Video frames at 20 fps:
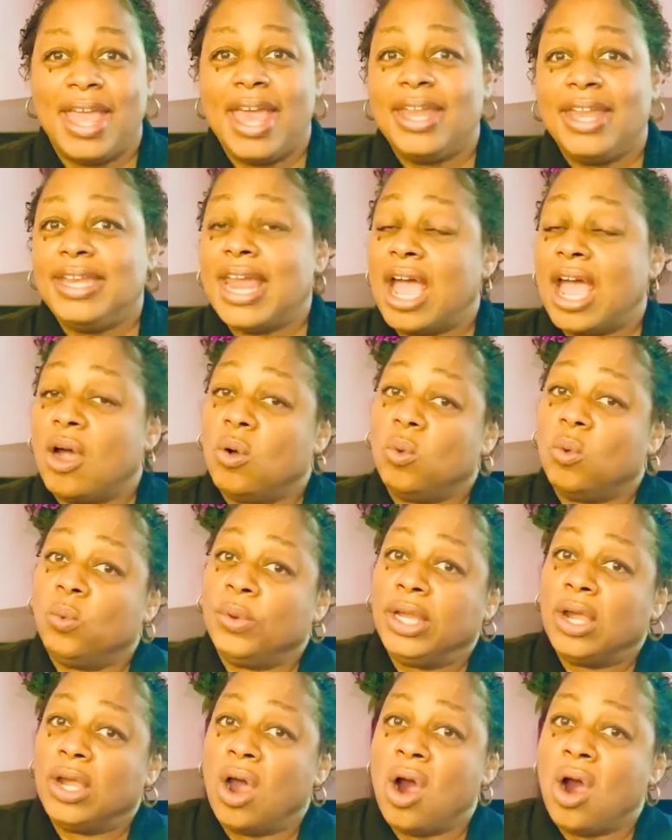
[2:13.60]
Now,
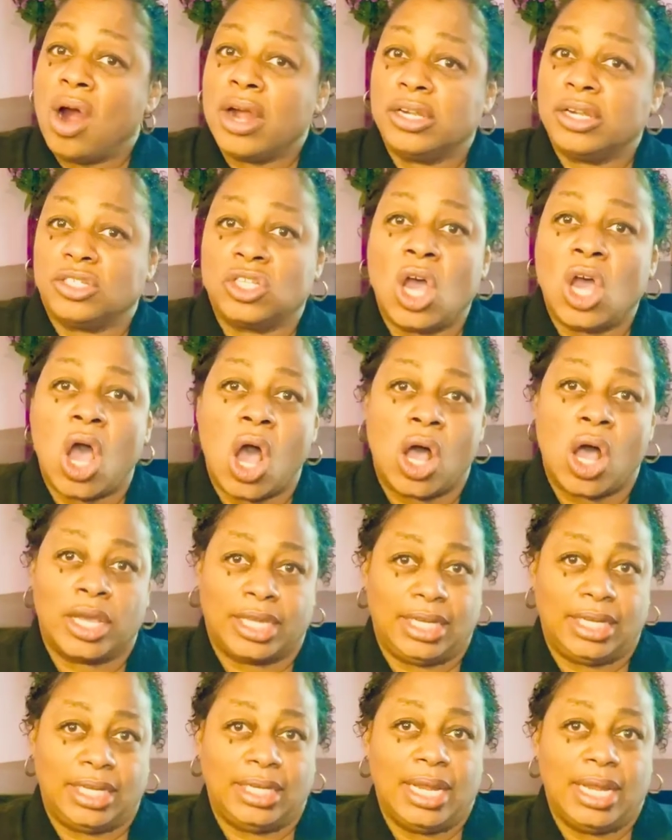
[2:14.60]
we aren't
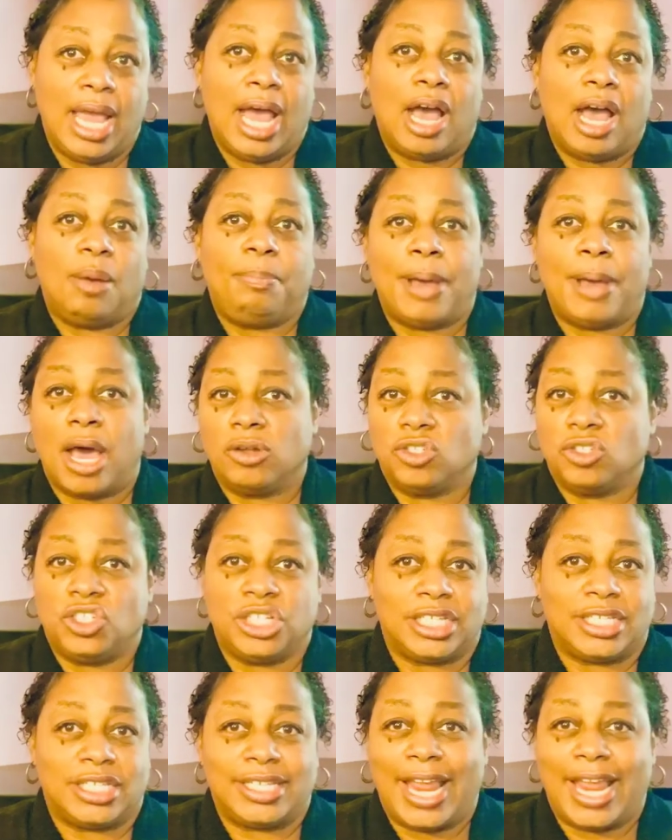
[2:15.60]
talking about
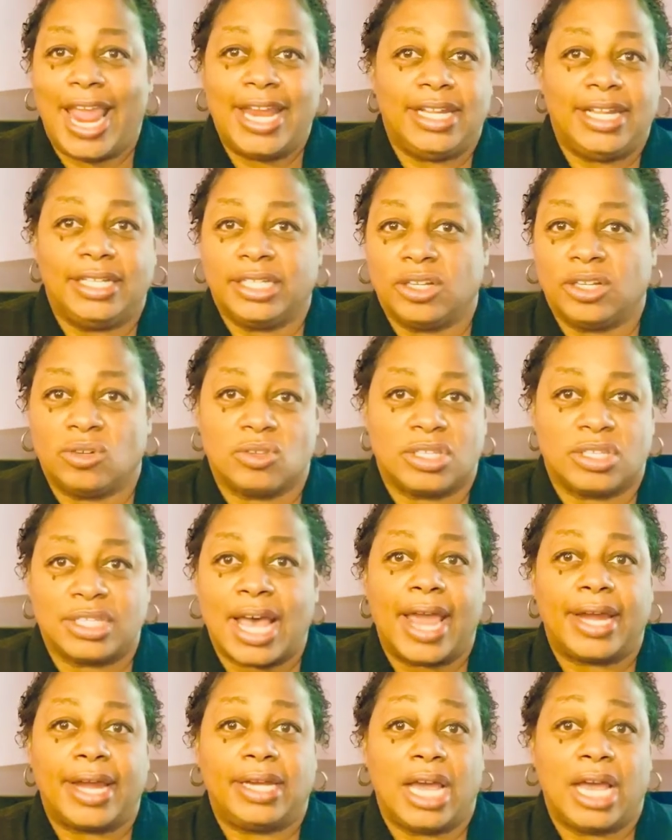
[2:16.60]
just any little
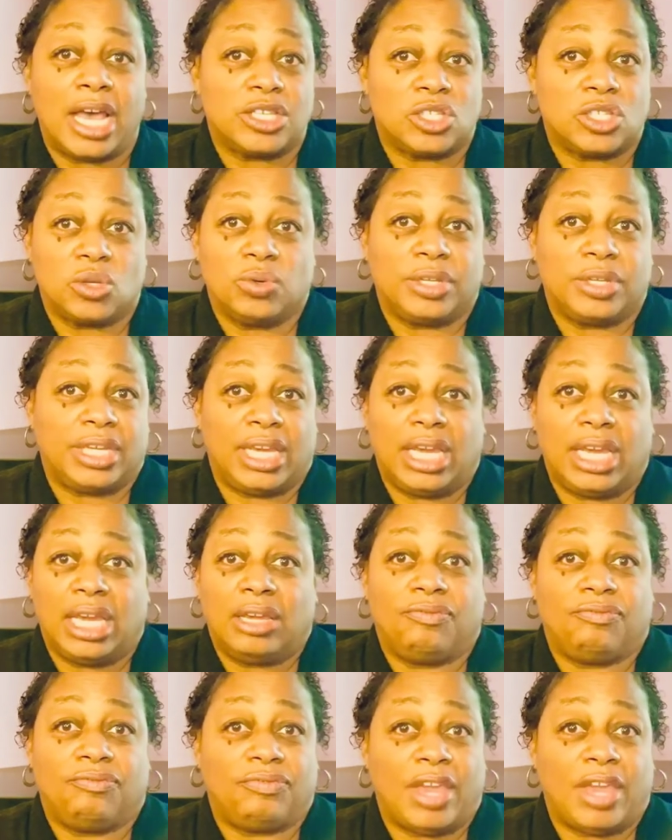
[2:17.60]
side hustle,
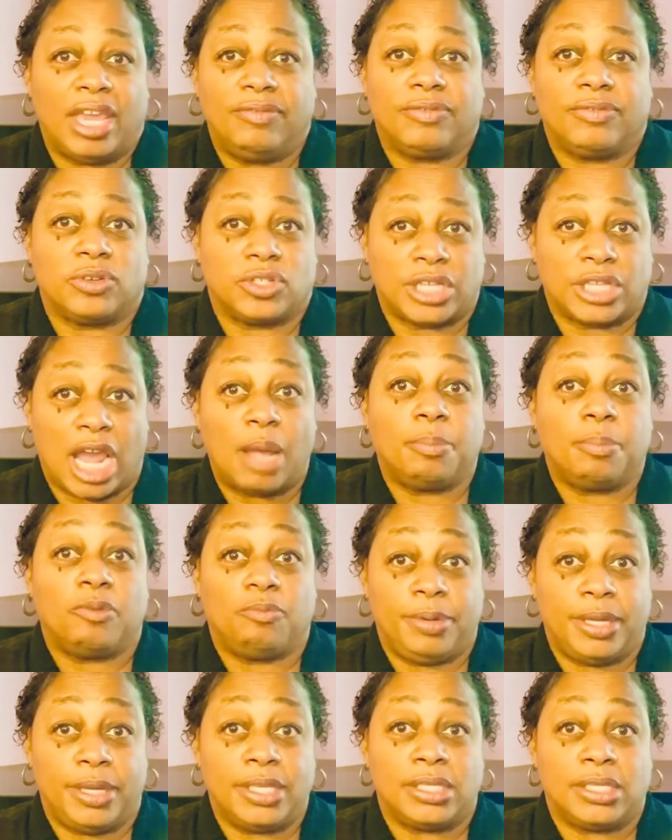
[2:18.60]
gig, favor type of
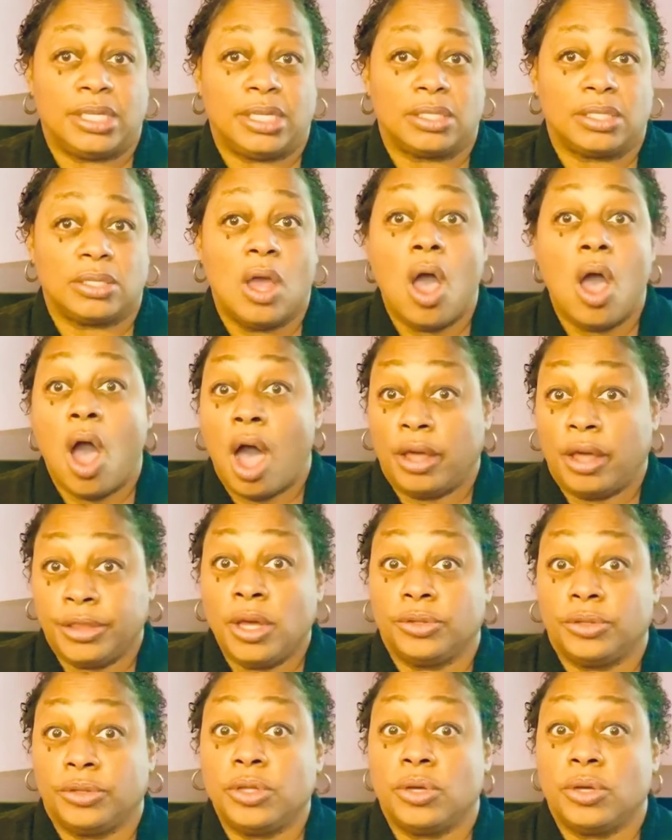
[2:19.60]
business,
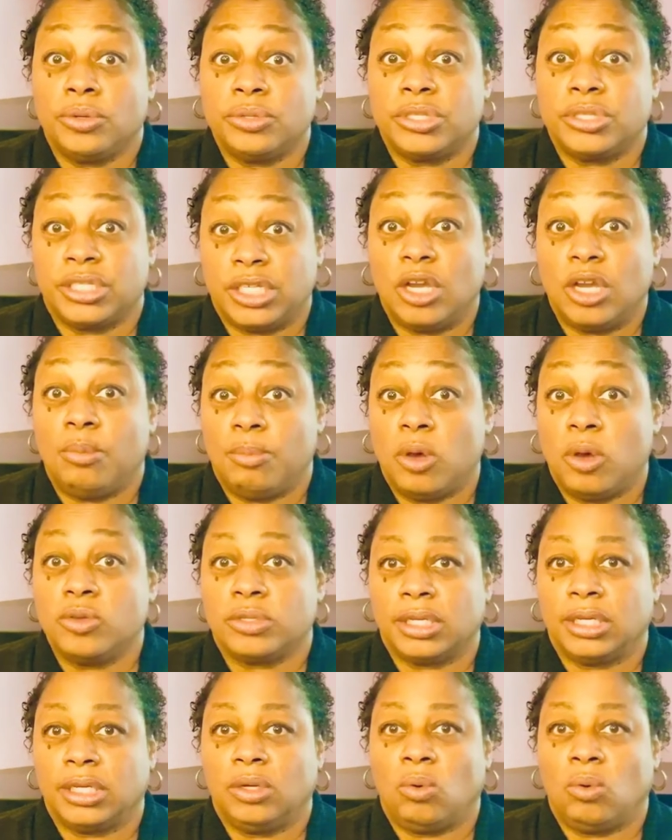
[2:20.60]
although those still
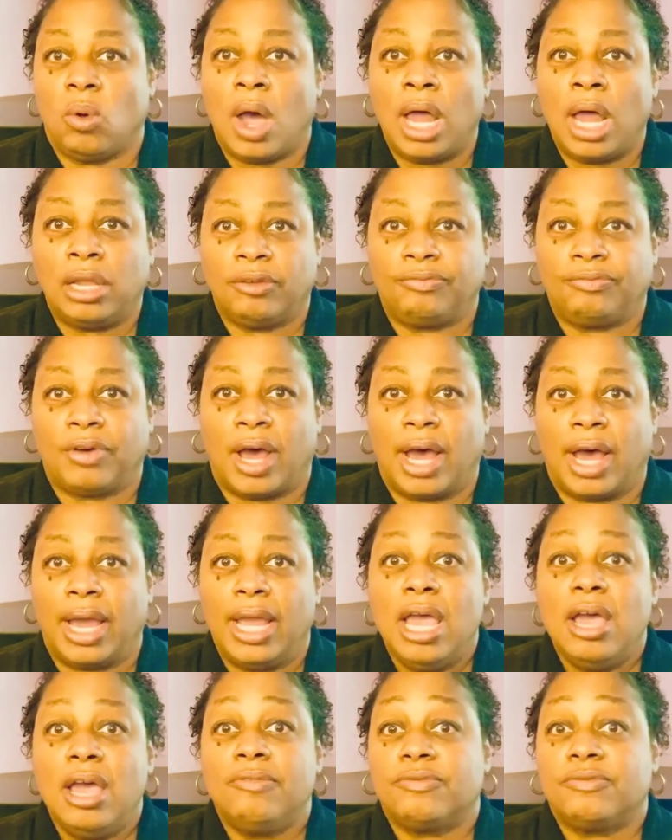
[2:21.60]
mostly qualify
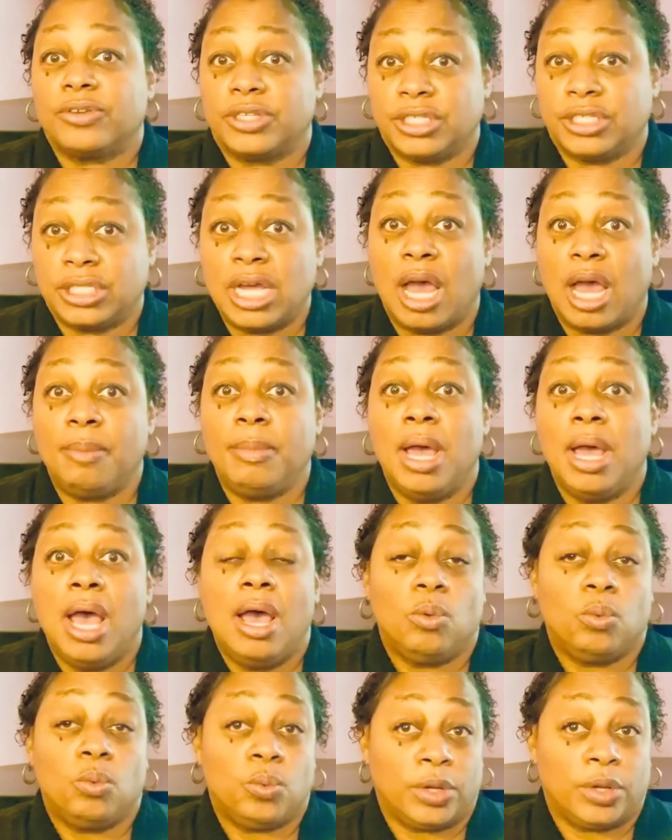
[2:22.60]
for some
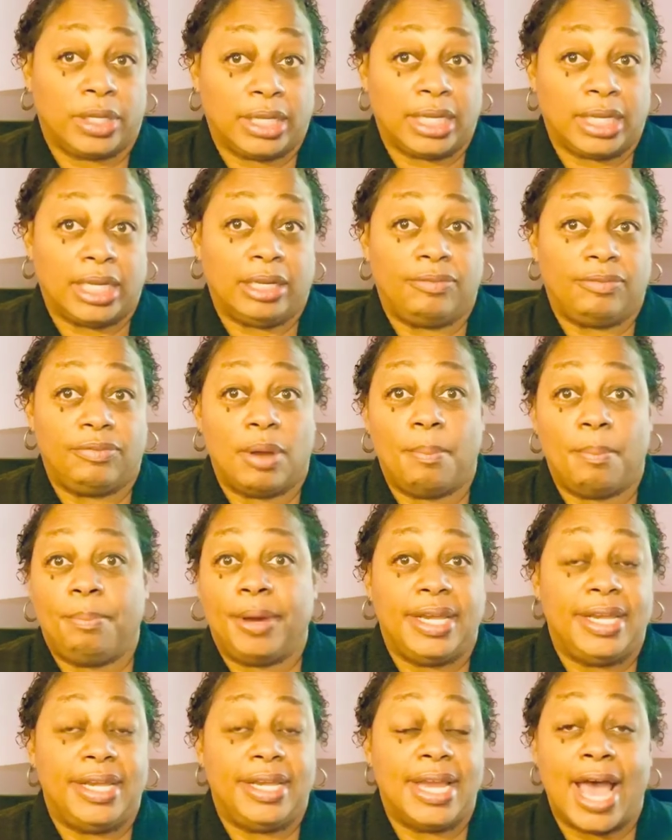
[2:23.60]
relief,
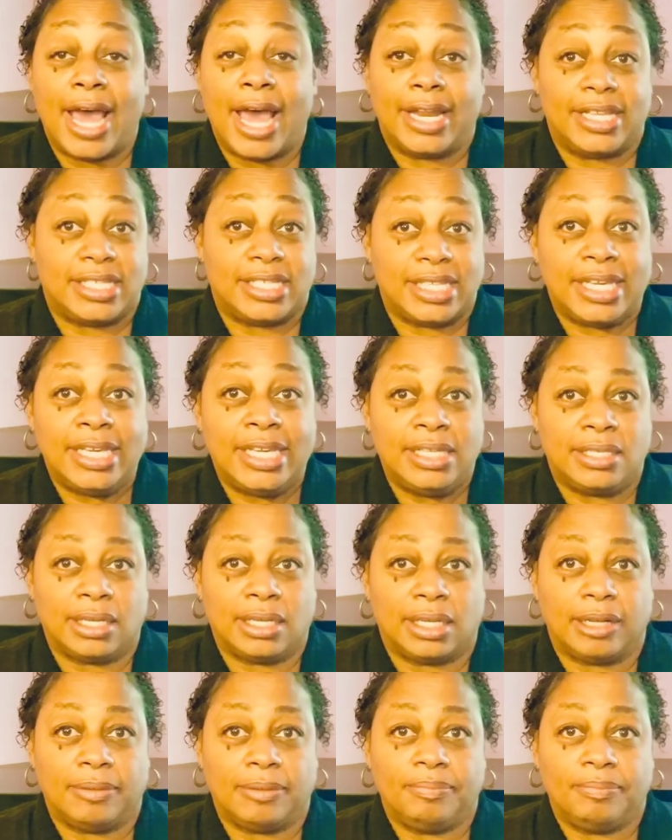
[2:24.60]
but not as easily.